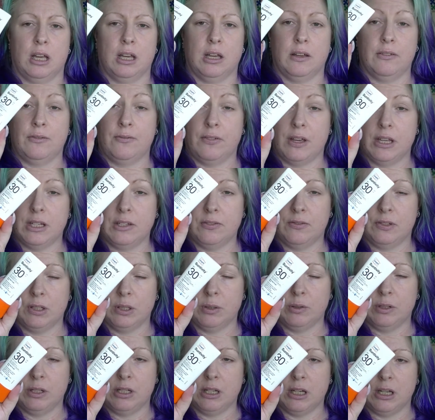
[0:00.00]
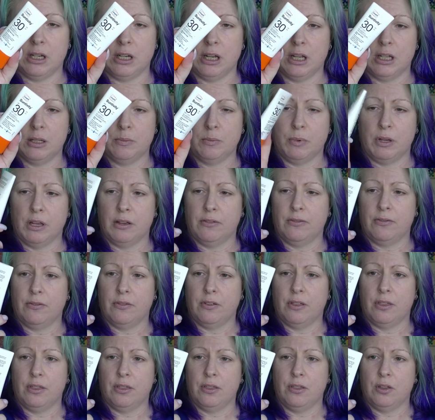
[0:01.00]
Face Fluid in SPF
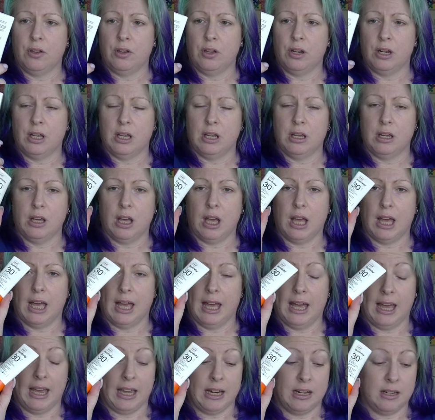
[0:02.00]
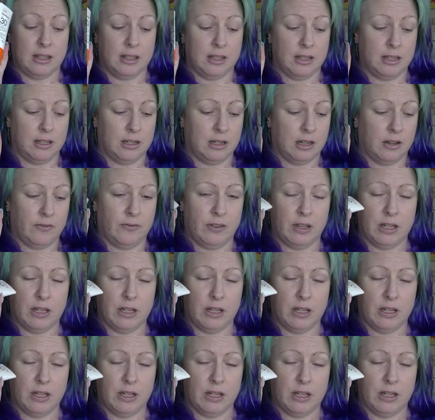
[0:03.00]
30. I hated this stuff.